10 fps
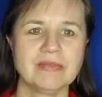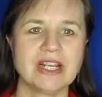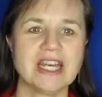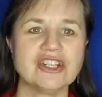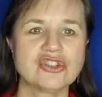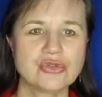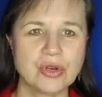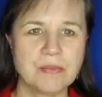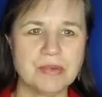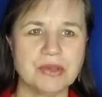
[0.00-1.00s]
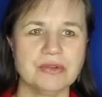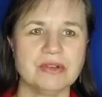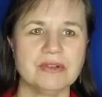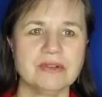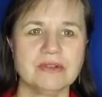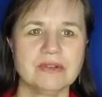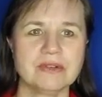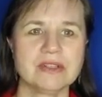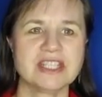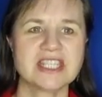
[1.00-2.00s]
contribute,
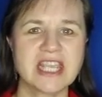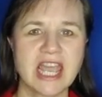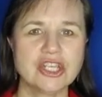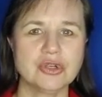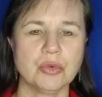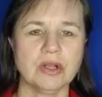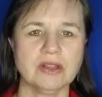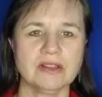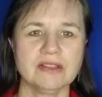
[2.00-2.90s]
schedule,